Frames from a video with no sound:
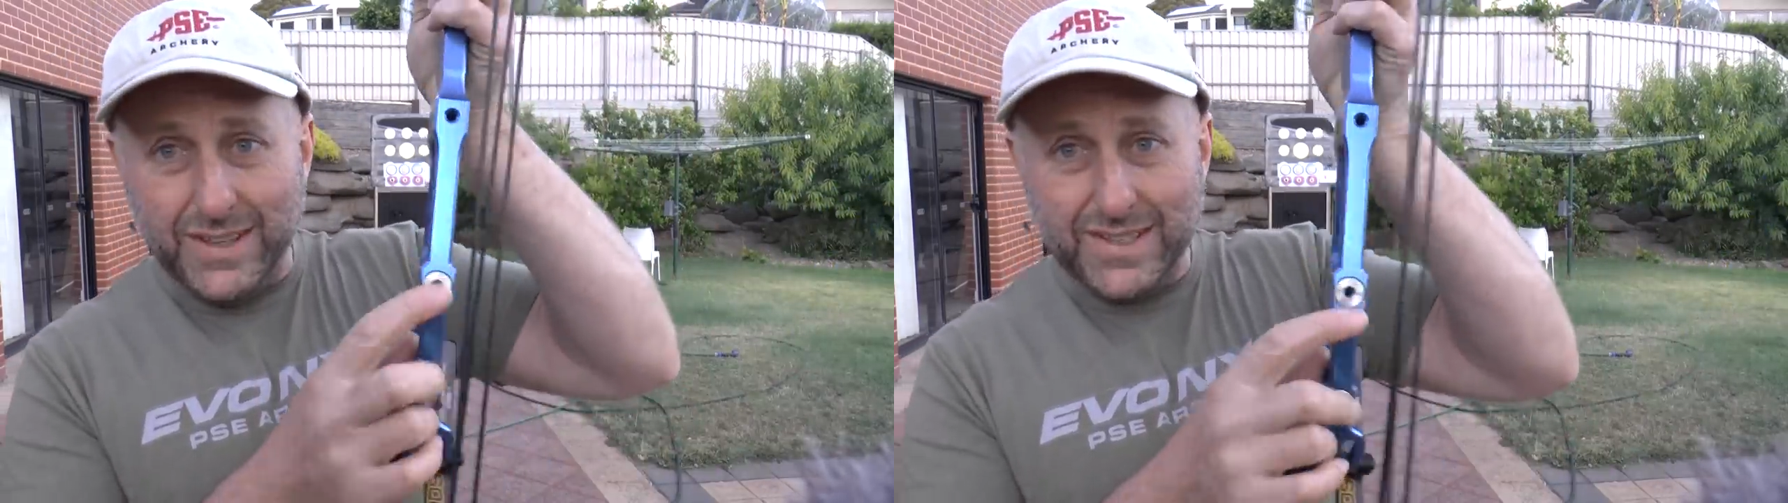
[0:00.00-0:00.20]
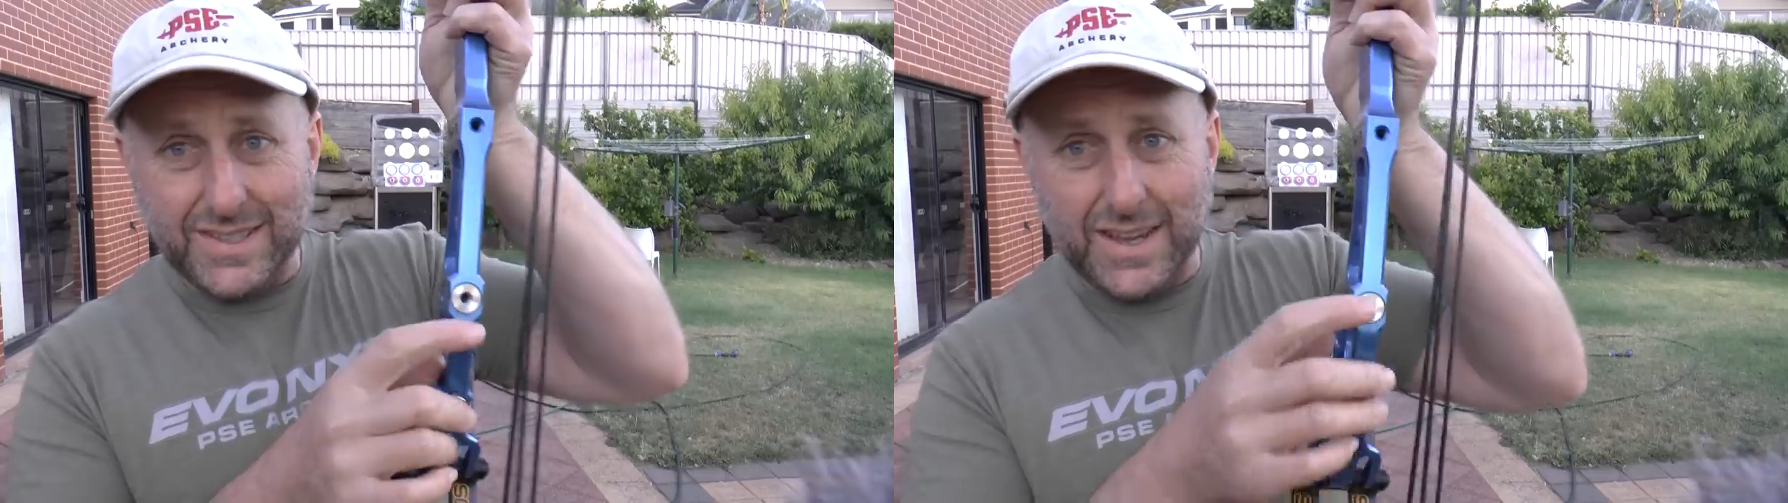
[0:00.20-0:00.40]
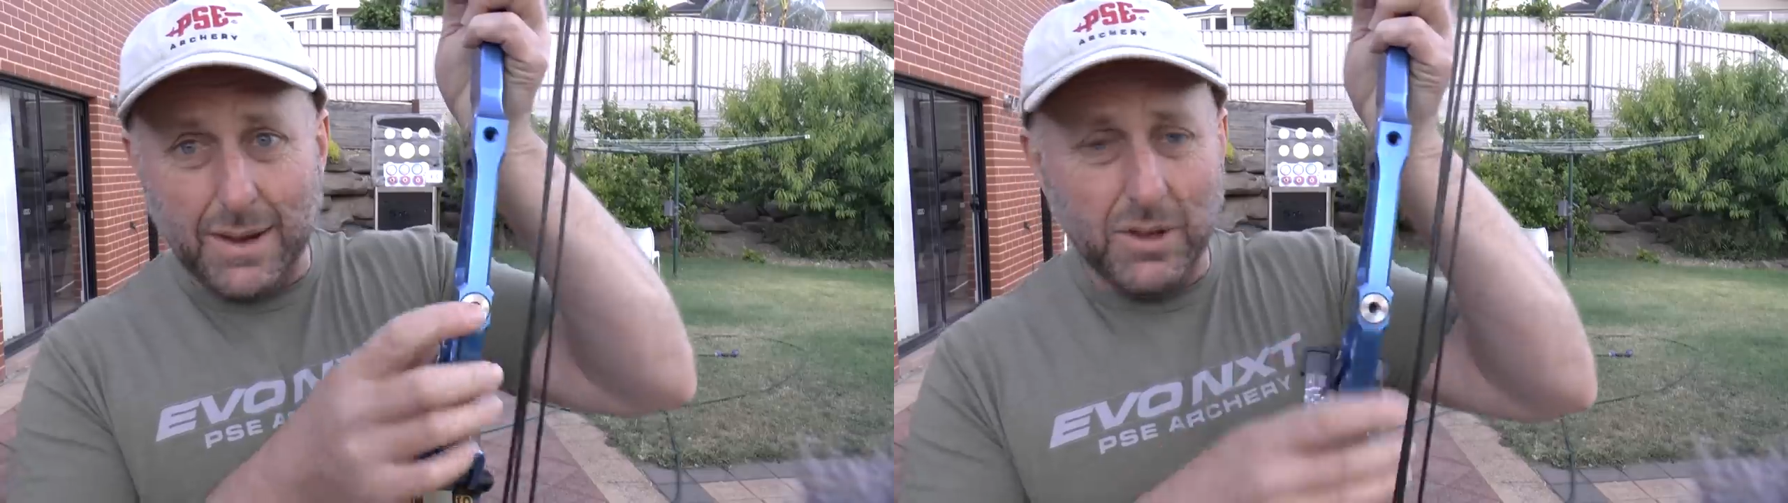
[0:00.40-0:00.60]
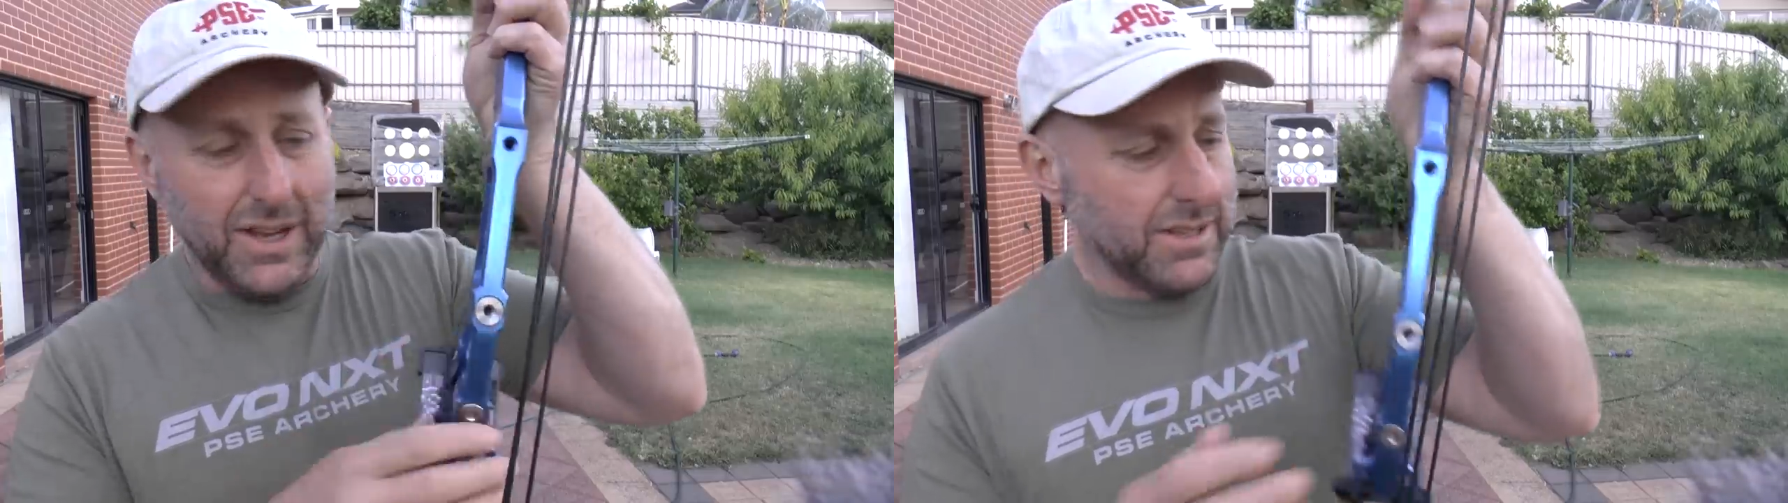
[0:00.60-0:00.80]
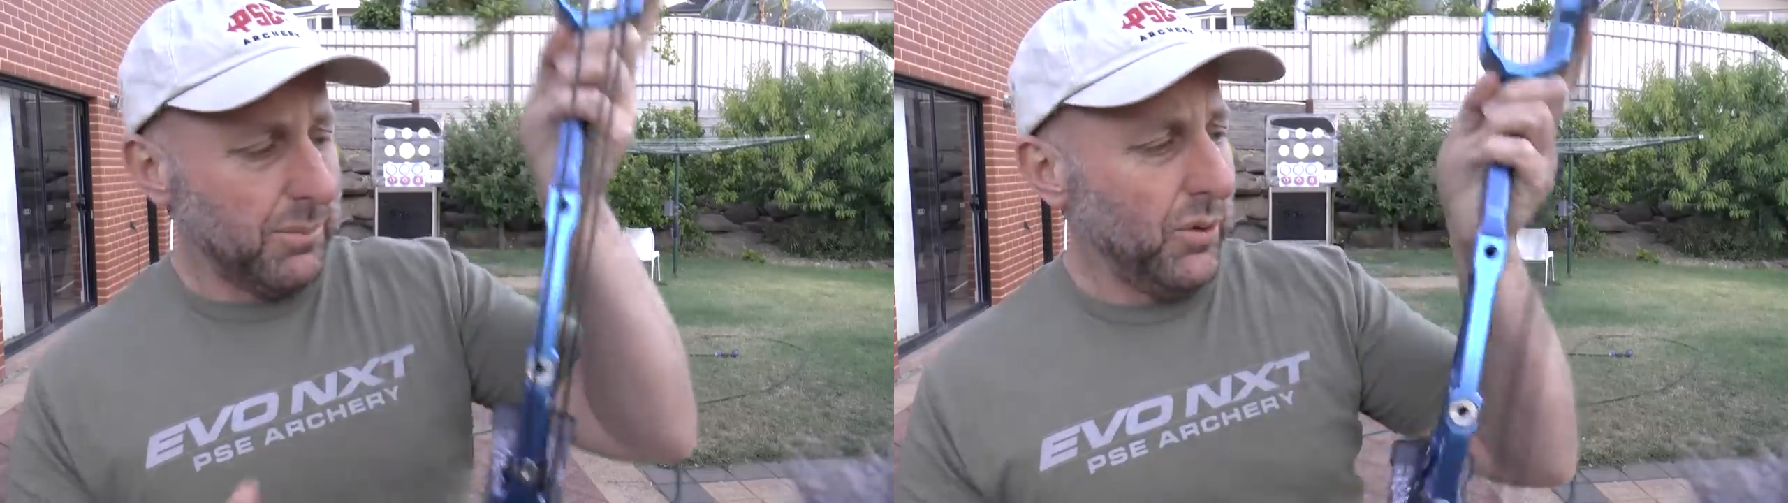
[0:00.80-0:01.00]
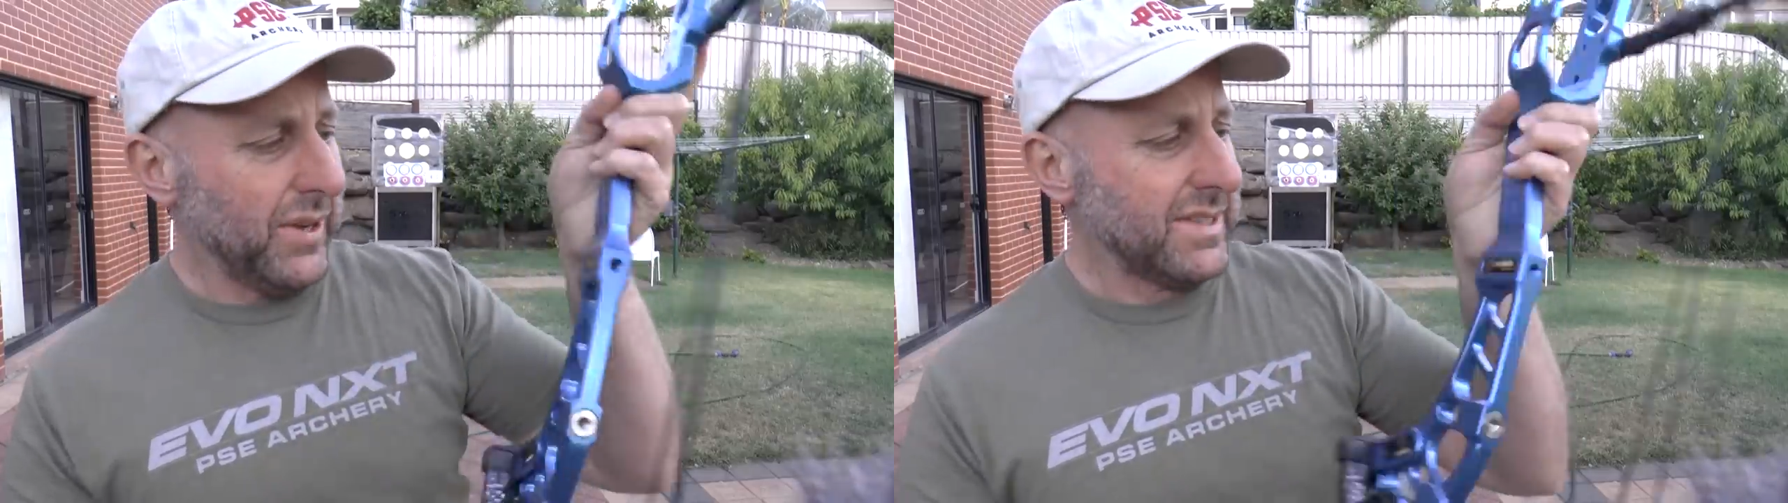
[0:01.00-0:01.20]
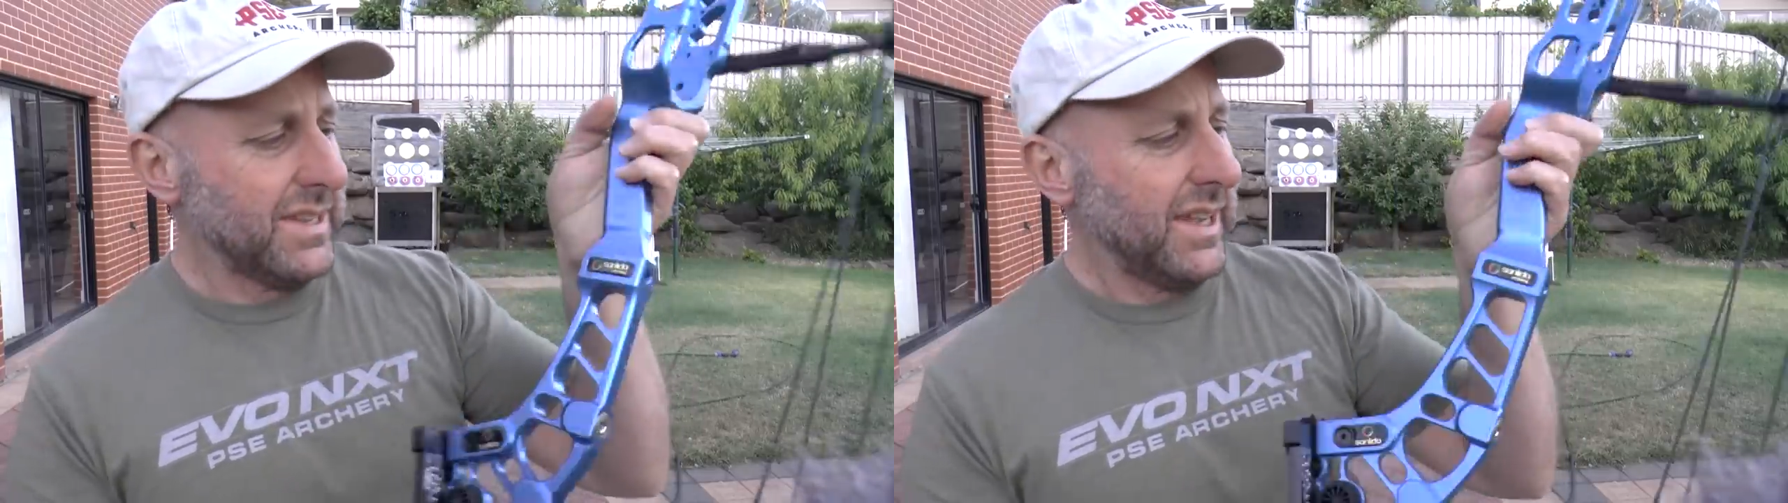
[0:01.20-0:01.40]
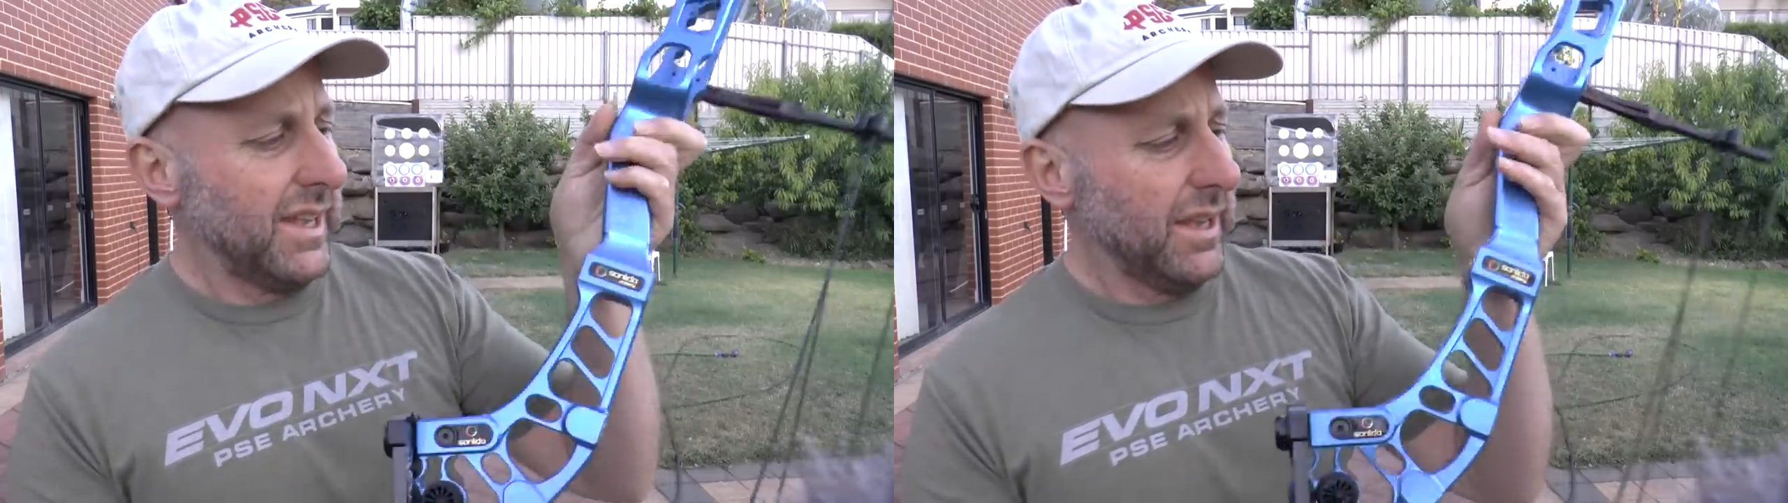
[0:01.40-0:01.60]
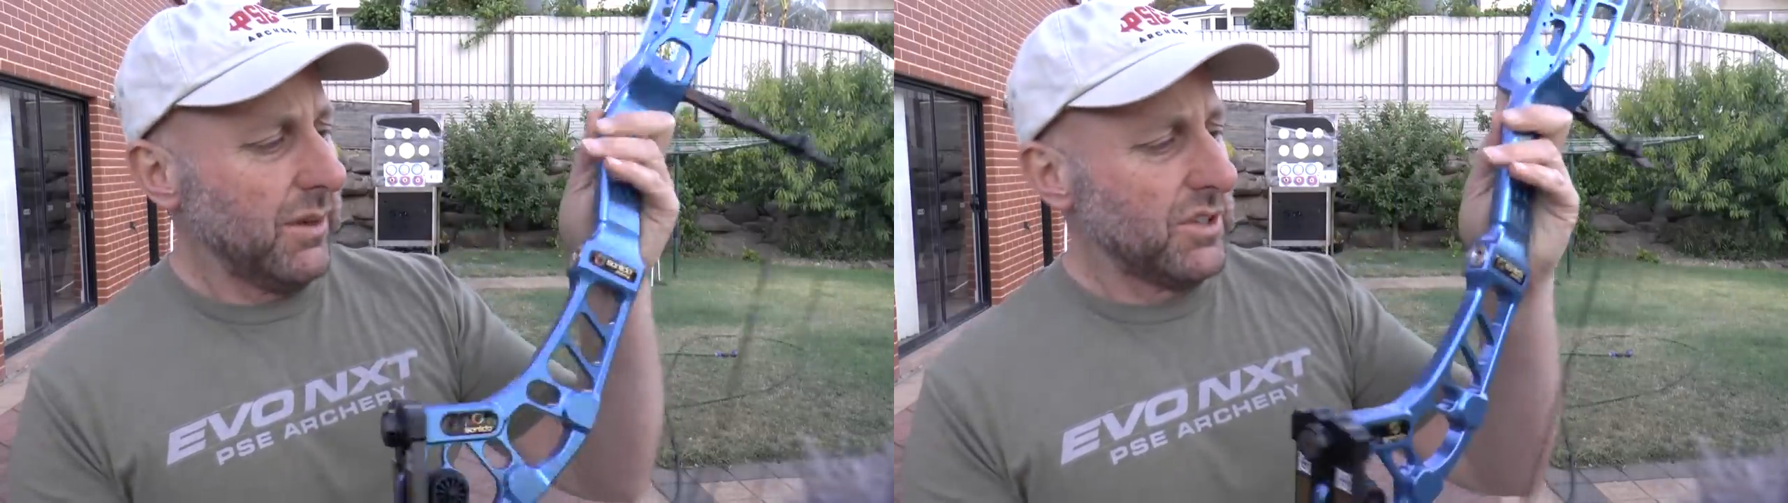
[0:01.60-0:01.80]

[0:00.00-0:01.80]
stabilizer points here,